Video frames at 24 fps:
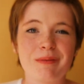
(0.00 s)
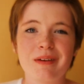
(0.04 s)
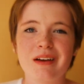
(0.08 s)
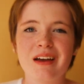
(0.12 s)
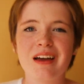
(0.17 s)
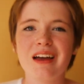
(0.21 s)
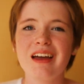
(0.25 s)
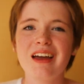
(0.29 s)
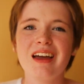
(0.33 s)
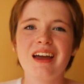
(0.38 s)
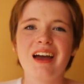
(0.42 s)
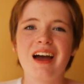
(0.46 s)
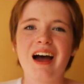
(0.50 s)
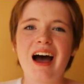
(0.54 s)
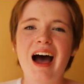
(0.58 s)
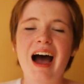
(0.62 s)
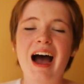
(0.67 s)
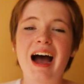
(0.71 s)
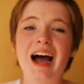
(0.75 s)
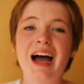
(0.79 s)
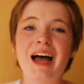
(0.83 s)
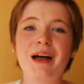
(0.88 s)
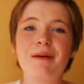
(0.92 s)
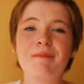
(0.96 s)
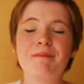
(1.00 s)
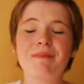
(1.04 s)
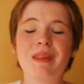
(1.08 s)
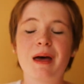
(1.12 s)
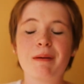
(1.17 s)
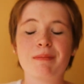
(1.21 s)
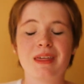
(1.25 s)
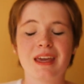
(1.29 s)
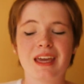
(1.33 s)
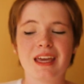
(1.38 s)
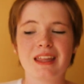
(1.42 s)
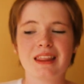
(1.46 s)
but
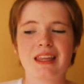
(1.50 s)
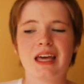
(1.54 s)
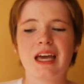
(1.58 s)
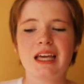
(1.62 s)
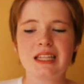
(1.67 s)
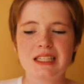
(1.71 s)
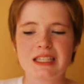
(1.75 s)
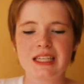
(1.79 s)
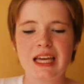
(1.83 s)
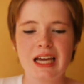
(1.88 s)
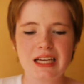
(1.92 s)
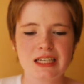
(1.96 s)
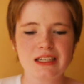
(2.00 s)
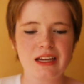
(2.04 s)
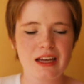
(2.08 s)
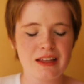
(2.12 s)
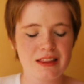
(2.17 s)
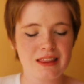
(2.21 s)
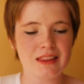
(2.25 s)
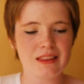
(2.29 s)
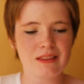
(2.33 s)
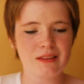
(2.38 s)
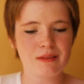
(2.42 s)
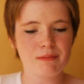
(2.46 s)
I'm thinking that at the end,